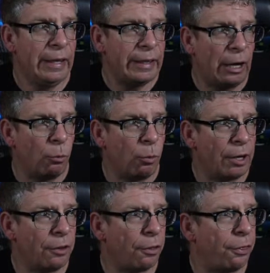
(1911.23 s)
Now, one
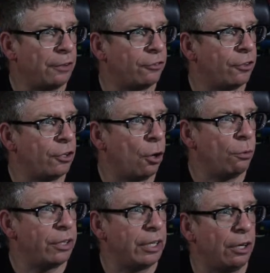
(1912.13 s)
other thing to
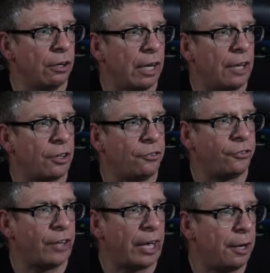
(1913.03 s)
note here, as I
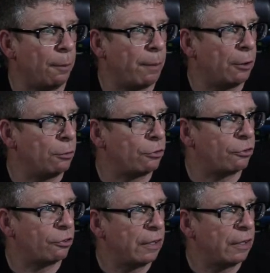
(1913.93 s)
said about